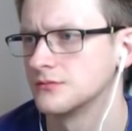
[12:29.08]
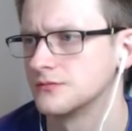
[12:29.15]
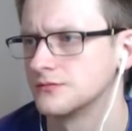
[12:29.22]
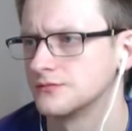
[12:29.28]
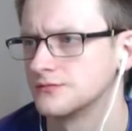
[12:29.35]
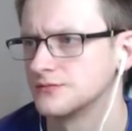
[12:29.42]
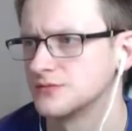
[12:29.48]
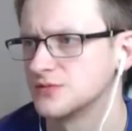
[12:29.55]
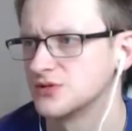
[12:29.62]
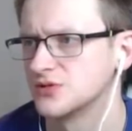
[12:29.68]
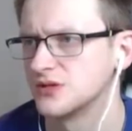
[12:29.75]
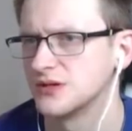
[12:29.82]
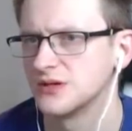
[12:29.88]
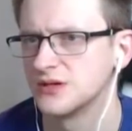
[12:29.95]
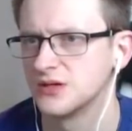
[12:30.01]
So
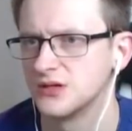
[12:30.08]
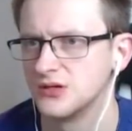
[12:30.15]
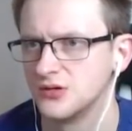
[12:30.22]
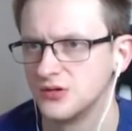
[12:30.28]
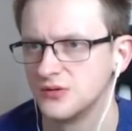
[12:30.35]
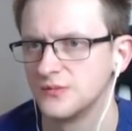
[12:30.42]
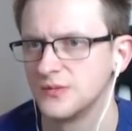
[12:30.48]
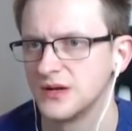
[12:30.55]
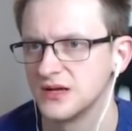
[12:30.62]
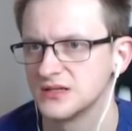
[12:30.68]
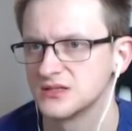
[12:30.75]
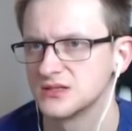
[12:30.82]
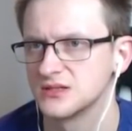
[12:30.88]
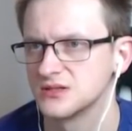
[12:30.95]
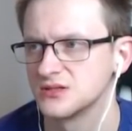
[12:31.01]
he plays the
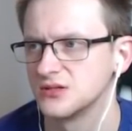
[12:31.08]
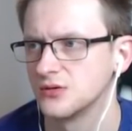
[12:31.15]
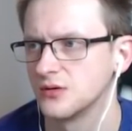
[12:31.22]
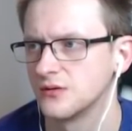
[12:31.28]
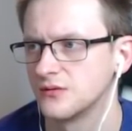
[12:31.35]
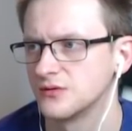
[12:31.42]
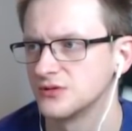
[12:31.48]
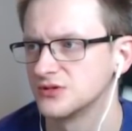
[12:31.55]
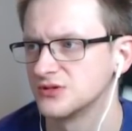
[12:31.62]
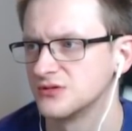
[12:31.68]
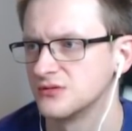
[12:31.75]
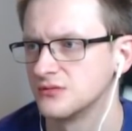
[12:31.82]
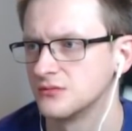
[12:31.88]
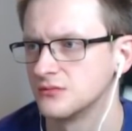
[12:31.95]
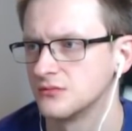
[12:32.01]
slower version.
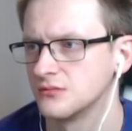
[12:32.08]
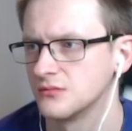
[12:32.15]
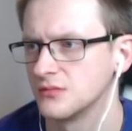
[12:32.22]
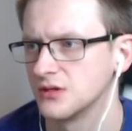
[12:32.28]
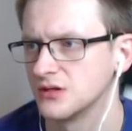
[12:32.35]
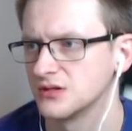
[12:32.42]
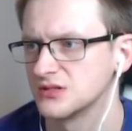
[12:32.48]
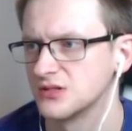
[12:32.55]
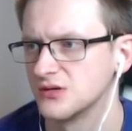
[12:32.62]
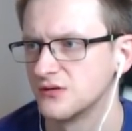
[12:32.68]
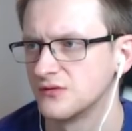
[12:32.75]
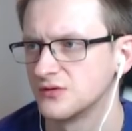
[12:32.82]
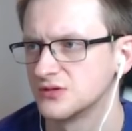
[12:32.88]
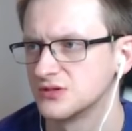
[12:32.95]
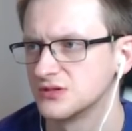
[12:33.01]
Yeah, the slower
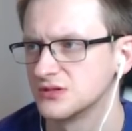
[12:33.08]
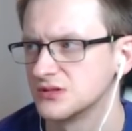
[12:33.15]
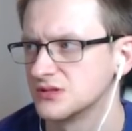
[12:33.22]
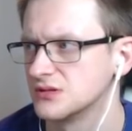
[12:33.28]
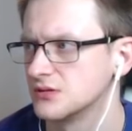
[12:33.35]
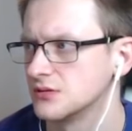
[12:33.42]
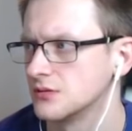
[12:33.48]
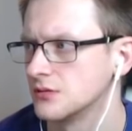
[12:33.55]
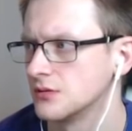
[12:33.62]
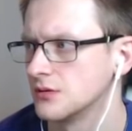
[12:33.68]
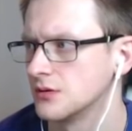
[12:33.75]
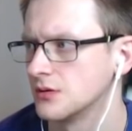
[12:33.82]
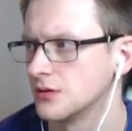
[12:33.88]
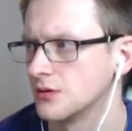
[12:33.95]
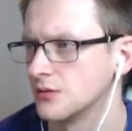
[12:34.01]
version is
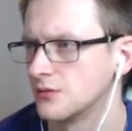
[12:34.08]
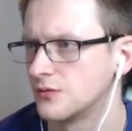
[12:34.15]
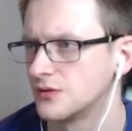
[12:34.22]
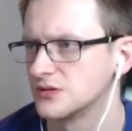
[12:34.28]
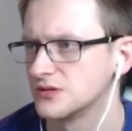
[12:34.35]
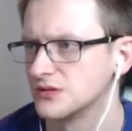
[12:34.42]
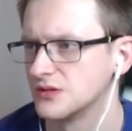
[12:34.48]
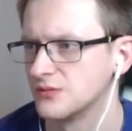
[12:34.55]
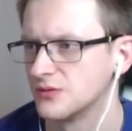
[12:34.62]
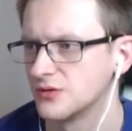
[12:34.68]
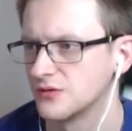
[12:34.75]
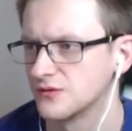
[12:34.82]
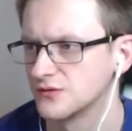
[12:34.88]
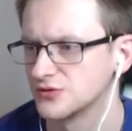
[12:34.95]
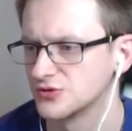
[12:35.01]
worse in the mirror for
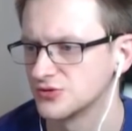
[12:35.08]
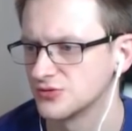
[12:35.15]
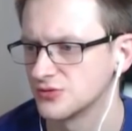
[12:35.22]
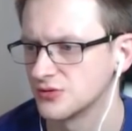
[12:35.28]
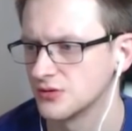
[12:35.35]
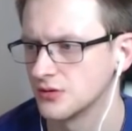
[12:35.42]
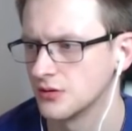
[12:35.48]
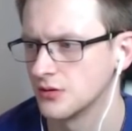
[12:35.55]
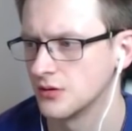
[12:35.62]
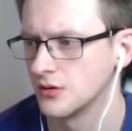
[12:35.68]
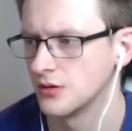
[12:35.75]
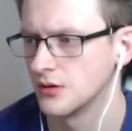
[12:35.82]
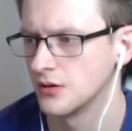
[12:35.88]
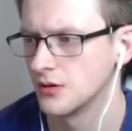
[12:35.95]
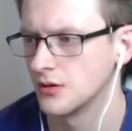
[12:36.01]
sure.
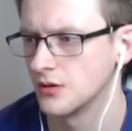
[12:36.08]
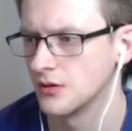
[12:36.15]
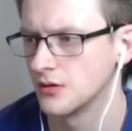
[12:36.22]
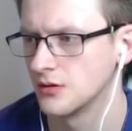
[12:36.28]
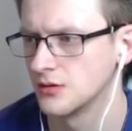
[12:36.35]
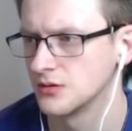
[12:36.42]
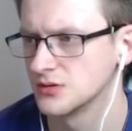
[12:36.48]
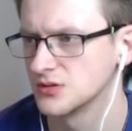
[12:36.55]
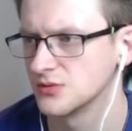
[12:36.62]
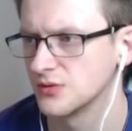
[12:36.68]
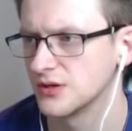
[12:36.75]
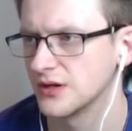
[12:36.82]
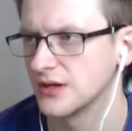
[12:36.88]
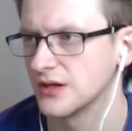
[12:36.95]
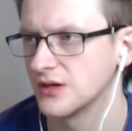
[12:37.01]
So what I
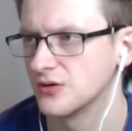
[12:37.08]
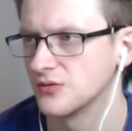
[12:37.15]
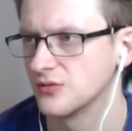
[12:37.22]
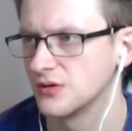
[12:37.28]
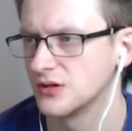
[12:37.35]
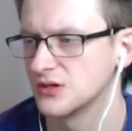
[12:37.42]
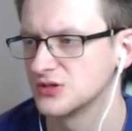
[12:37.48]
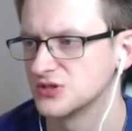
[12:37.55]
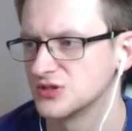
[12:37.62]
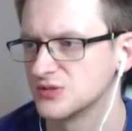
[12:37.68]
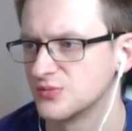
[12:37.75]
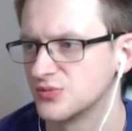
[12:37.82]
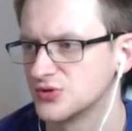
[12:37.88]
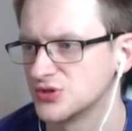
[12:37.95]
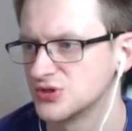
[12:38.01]
can do here is just
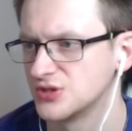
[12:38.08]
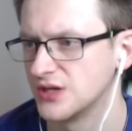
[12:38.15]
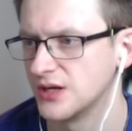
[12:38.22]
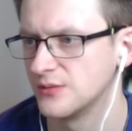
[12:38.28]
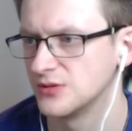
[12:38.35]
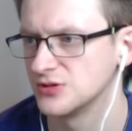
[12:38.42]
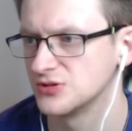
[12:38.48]
push damage.